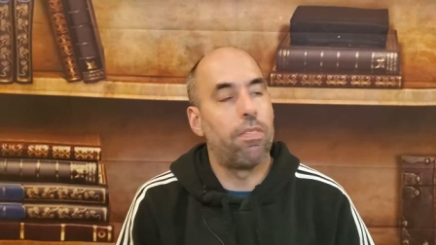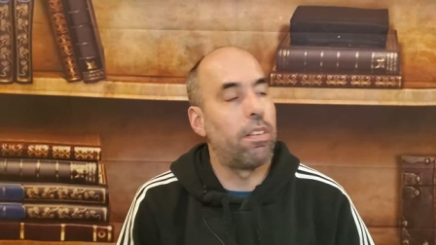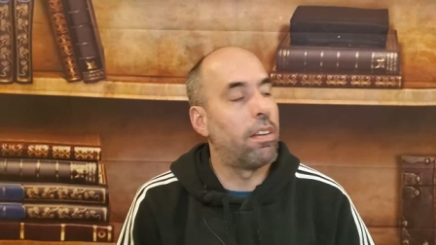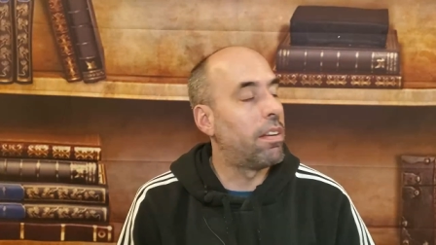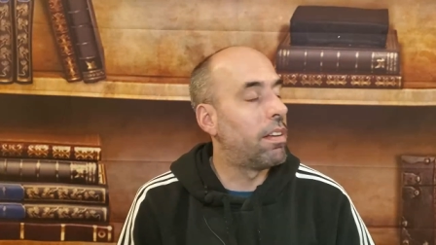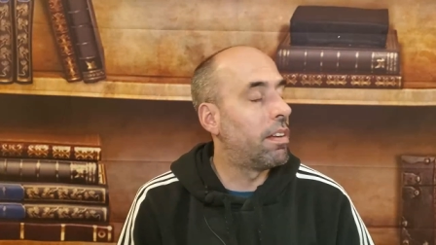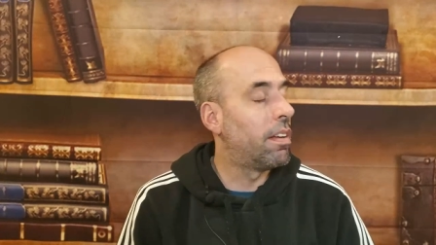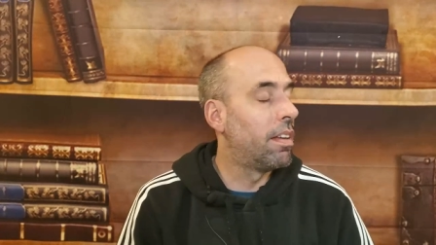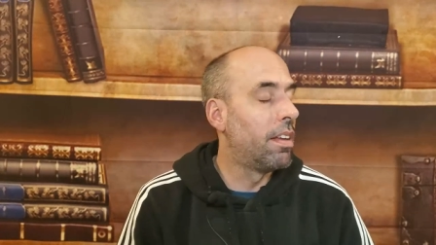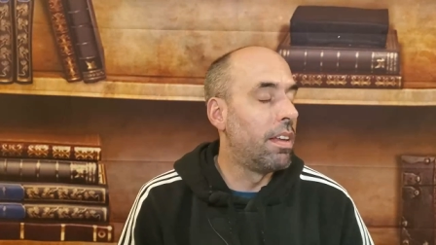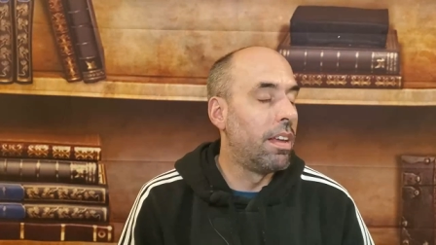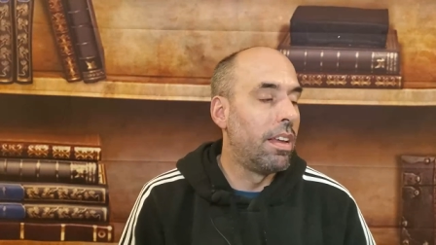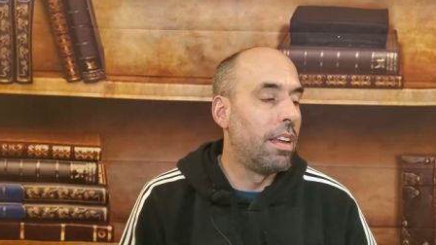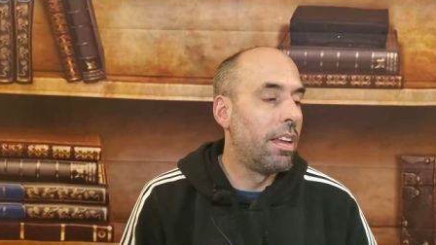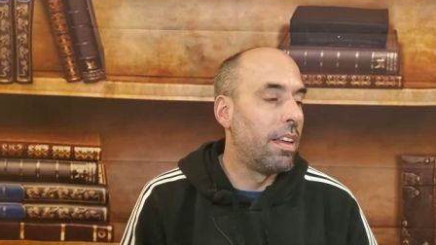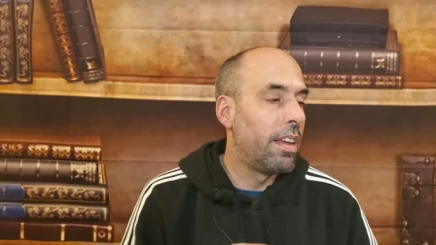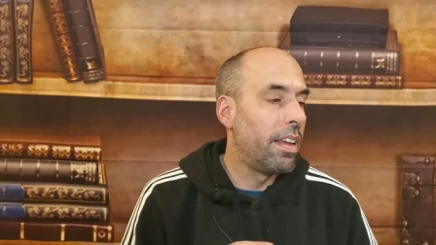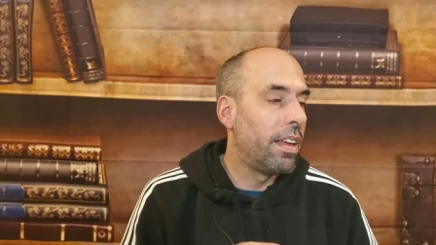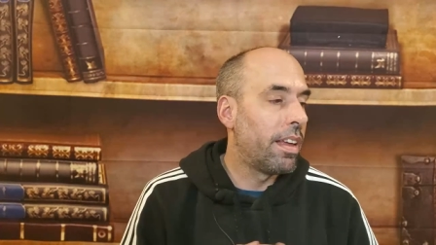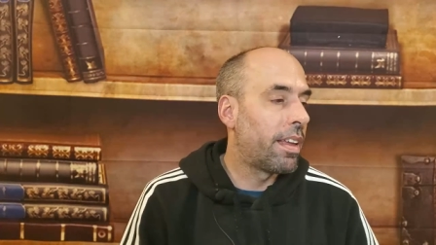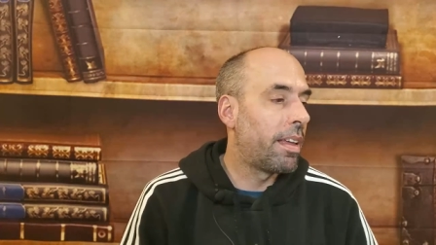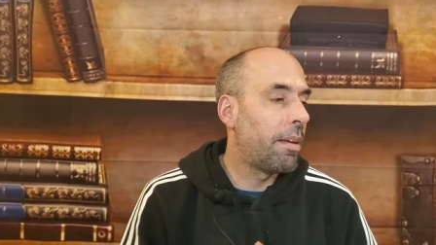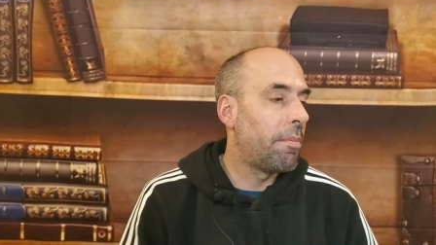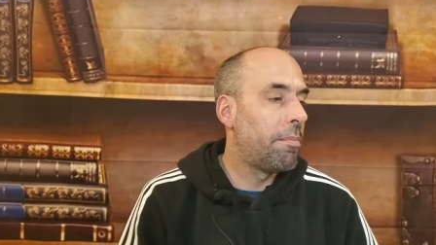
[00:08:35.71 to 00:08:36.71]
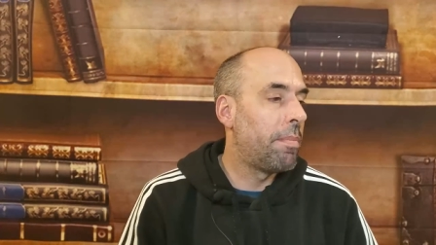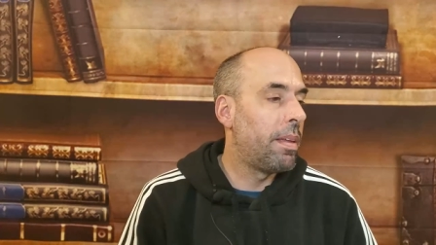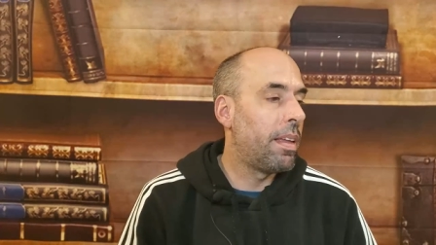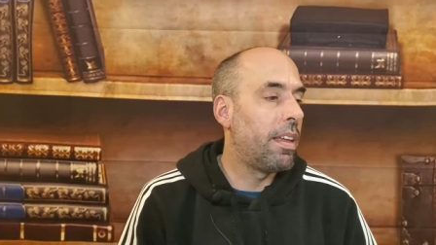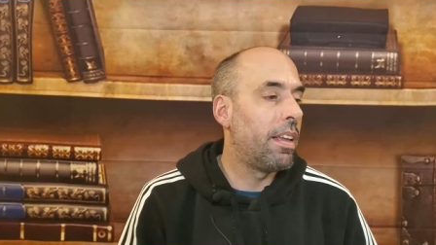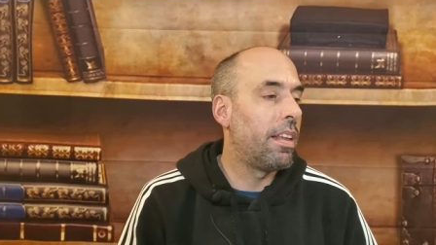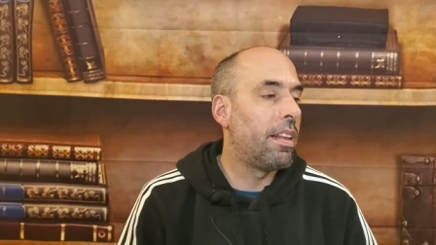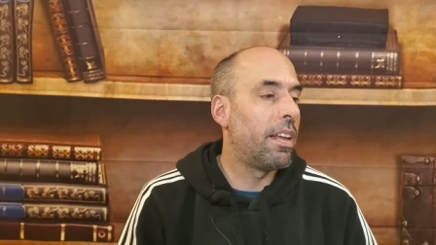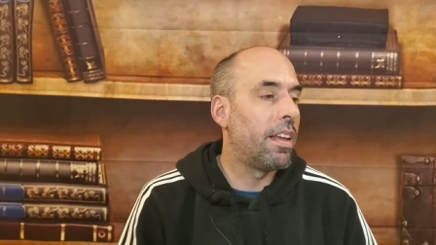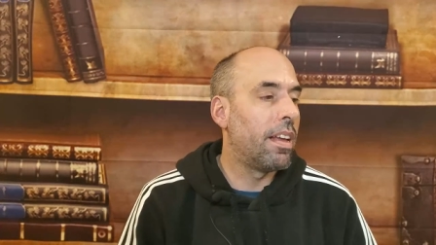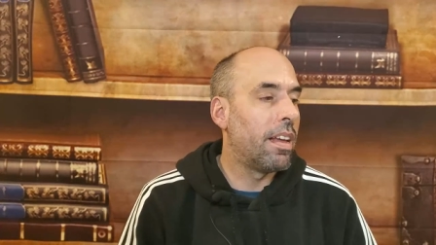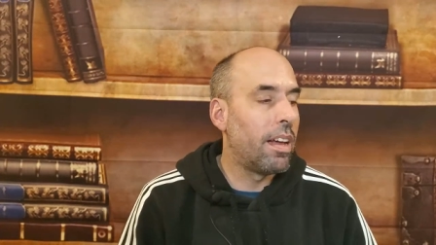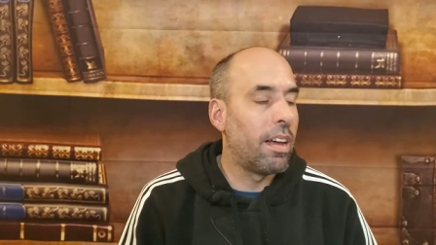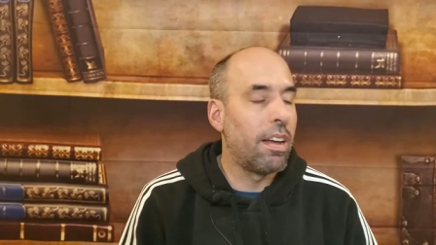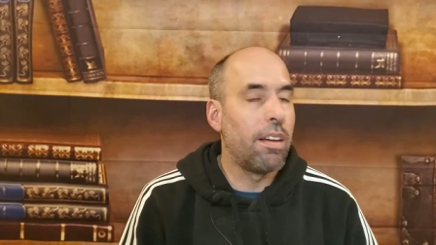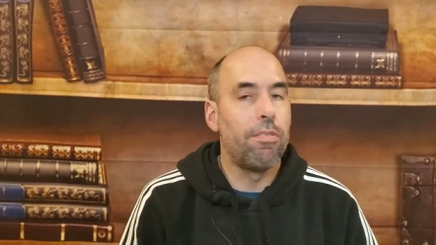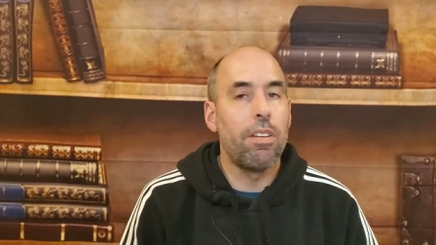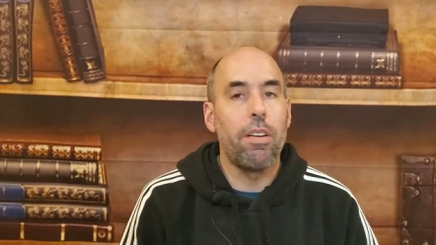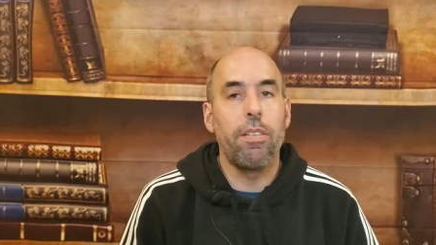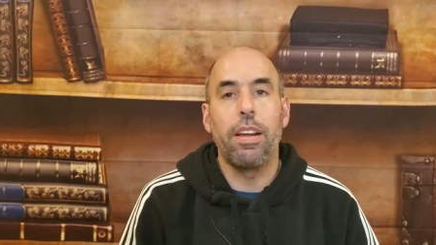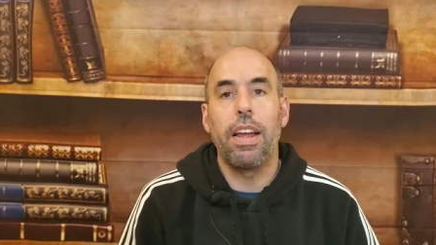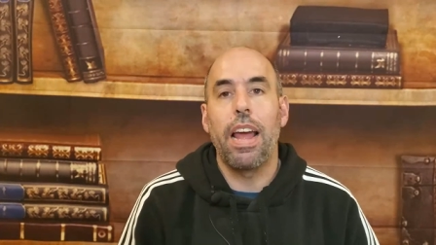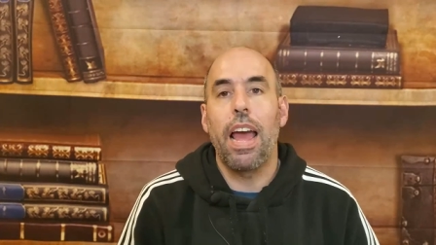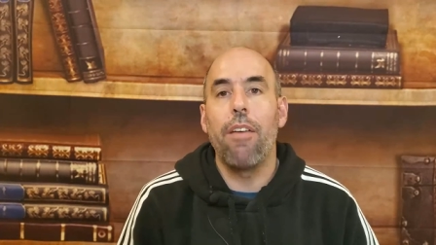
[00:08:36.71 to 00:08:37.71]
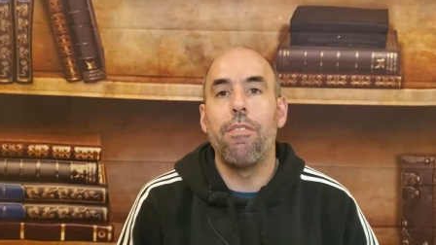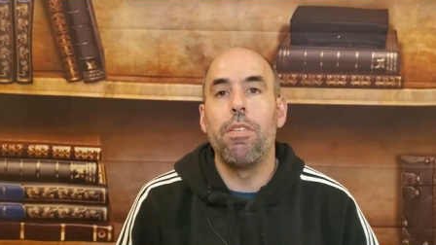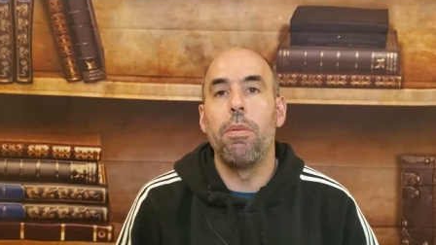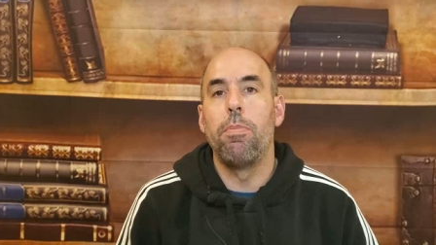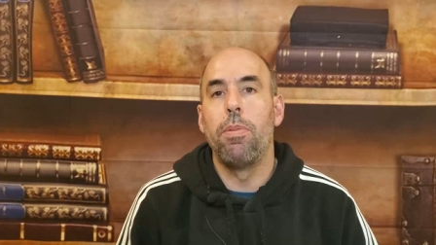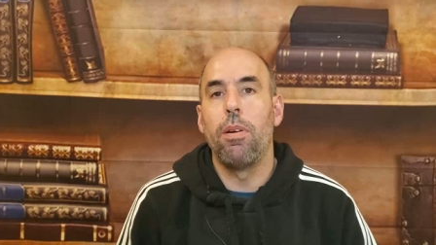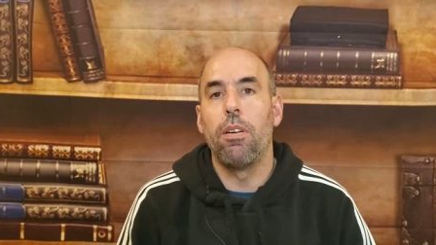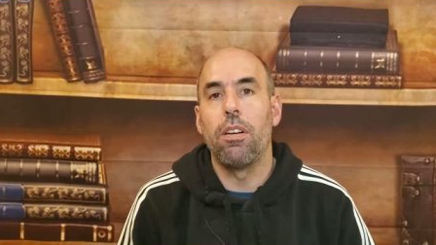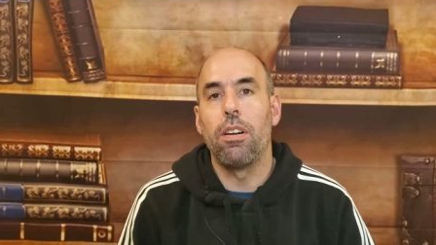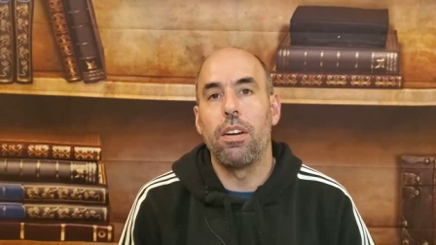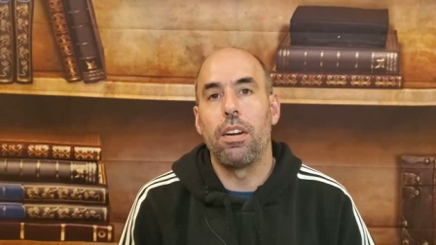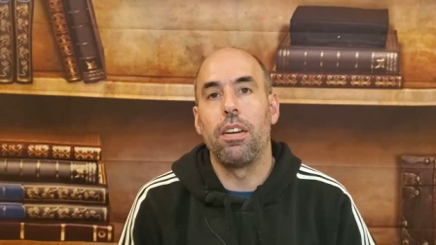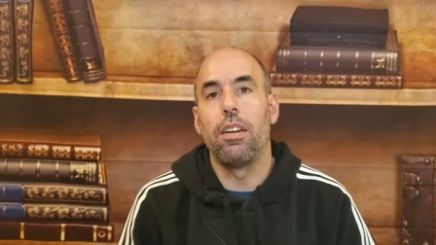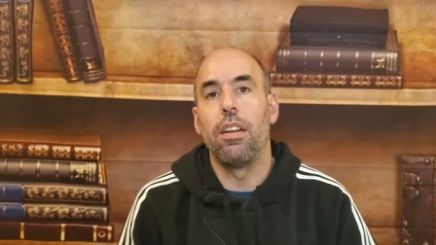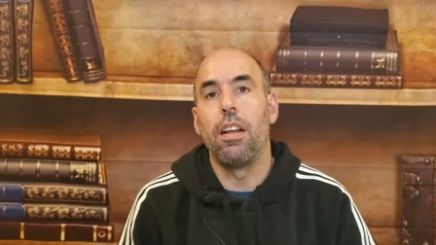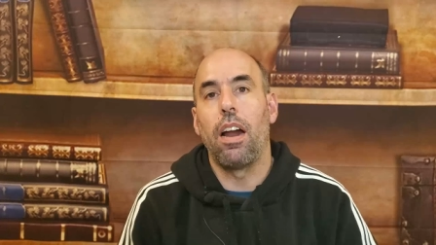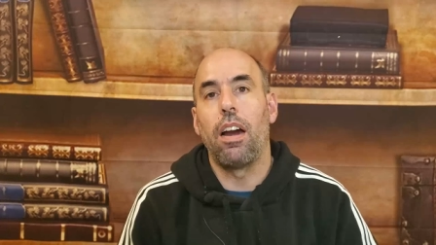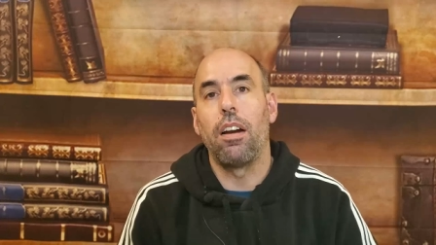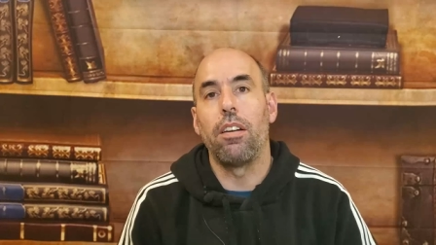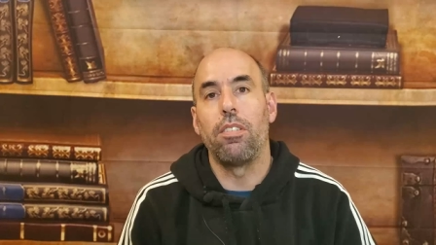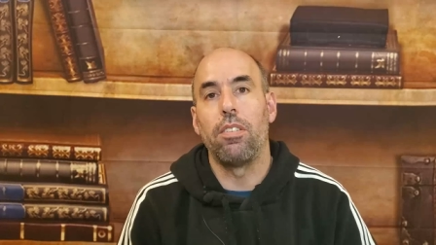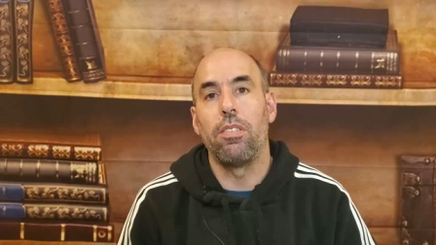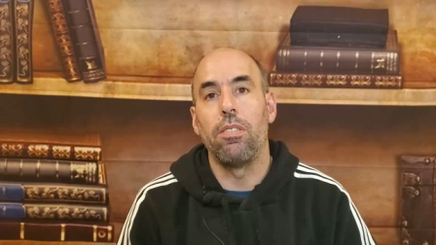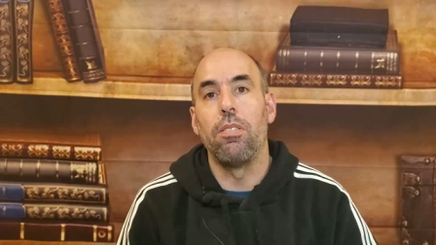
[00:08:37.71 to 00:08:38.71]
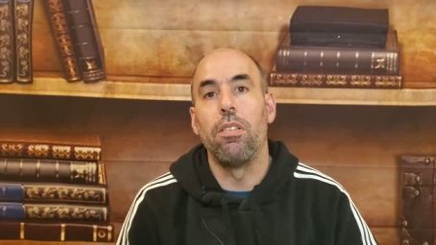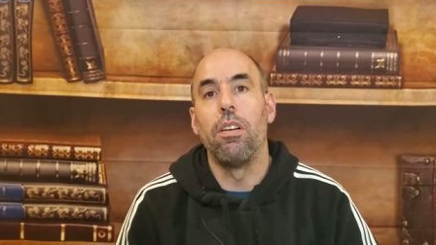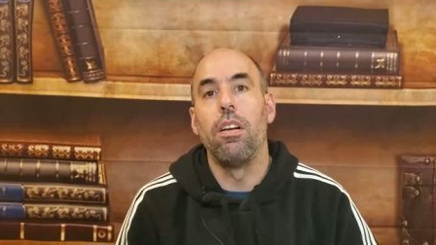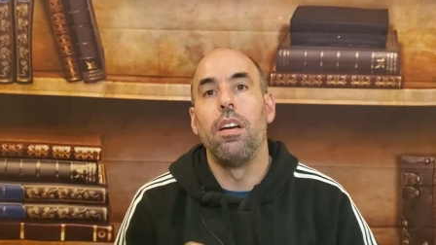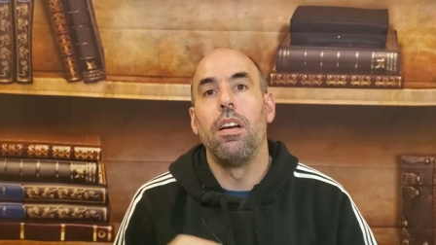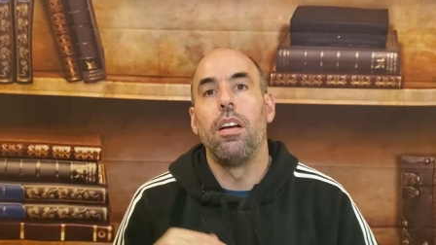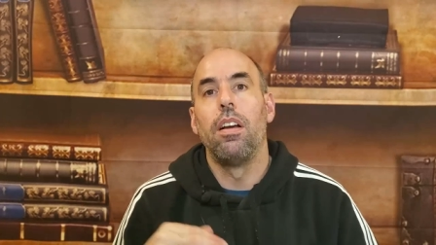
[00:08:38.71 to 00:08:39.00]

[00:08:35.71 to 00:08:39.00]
Uh, it can be a very heavy burden on you